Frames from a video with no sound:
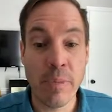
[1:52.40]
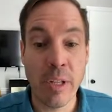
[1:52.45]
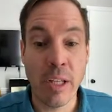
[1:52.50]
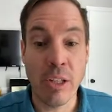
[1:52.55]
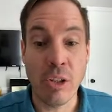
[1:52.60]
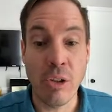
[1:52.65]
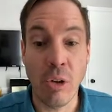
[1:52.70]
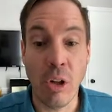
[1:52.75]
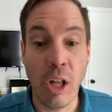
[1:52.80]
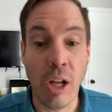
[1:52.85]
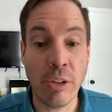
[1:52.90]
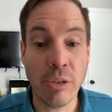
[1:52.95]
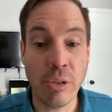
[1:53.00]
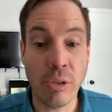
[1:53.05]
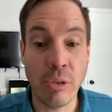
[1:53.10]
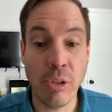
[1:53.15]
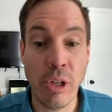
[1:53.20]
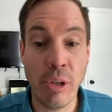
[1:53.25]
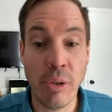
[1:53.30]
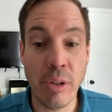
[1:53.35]
You will also
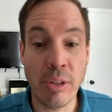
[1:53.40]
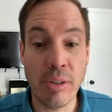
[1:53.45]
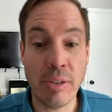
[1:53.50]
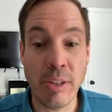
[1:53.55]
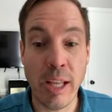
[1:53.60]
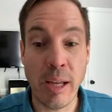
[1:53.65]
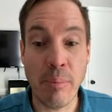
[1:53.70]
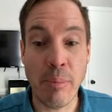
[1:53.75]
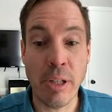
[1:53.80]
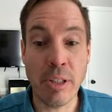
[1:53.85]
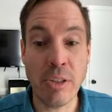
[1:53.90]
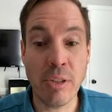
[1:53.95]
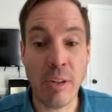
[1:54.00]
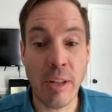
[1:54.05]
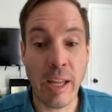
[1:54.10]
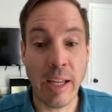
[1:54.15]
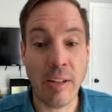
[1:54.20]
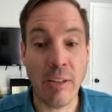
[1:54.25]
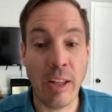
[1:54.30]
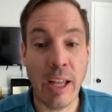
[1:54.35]
notice that much
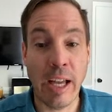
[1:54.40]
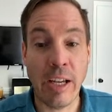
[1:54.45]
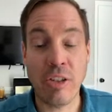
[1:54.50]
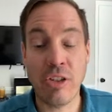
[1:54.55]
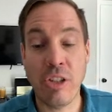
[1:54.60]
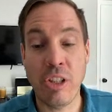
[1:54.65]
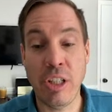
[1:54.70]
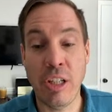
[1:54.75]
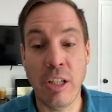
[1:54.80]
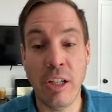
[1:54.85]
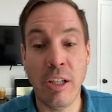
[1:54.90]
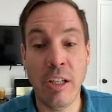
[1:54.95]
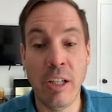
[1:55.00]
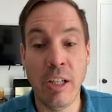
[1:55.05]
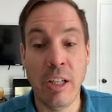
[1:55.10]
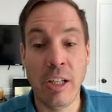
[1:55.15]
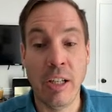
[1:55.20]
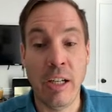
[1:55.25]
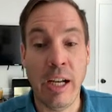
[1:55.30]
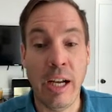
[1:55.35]
like last year,
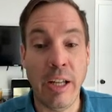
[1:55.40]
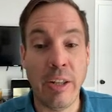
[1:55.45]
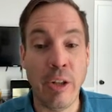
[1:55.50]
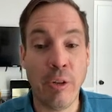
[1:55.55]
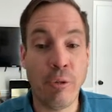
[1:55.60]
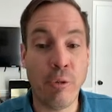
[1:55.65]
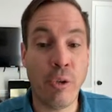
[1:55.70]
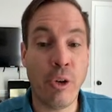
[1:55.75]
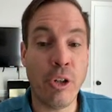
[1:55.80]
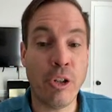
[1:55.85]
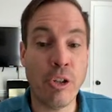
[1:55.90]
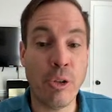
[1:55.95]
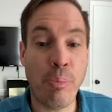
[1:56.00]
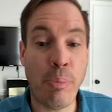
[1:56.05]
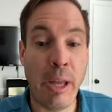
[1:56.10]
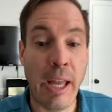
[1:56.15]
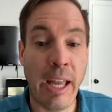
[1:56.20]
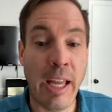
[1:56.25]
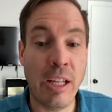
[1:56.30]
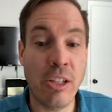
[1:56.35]
the first
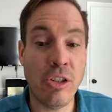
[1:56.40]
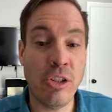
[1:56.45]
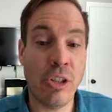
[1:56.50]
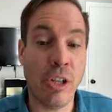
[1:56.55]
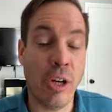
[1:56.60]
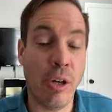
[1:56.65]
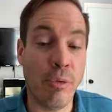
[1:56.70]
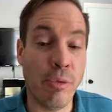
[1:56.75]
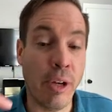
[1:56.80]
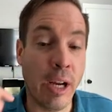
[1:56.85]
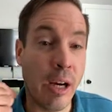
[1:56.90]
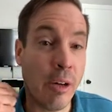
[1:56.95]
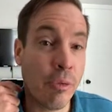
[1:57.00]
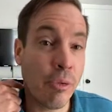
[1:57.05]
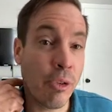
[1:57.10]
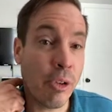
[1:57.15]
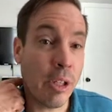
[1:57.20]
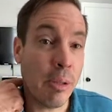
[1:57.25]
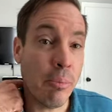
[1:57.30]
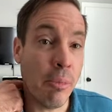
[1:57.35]
page of
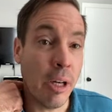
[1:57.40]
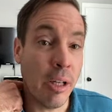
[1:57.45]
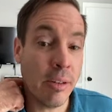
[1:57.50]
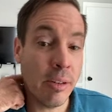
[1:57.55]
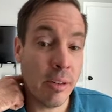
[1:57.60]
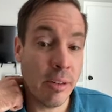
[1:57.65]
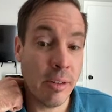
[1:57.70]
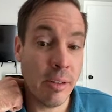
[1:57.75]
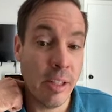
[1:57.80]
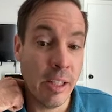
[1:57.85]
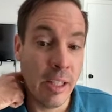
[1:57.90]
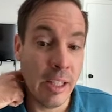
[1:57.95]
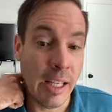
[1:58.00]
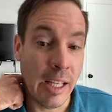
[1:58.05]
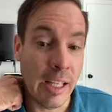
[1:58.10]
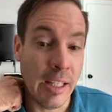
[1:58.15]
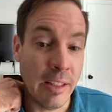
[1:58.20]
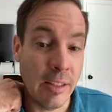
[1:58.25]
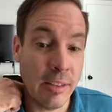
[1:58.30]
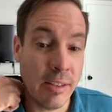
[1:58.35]
every month
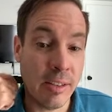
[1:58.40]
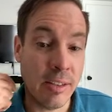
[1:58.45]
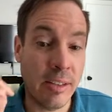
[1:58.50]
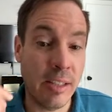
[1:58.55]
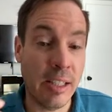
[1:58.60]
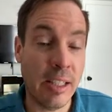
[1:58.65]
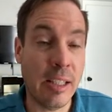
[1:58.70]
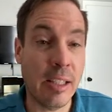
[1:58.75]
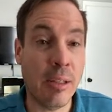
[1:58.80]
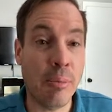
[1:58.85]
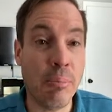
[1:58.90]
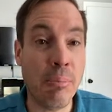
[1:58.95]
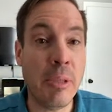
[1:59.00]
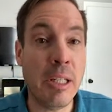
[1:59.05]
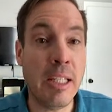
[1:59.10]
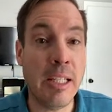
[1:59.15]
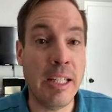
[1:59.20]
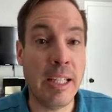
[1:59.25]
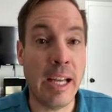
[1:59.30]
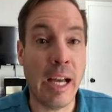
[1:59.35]
is the
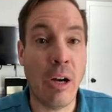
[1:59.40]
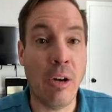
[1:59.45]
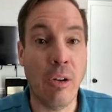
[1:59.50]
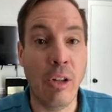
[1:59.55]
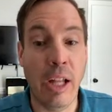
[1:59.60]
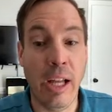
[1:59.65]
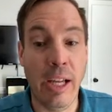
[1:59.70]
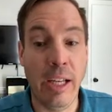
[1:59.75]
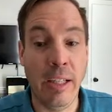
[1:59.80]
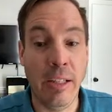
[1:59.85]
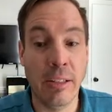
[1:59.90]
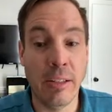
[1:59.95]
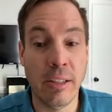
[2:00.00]
meeting outline.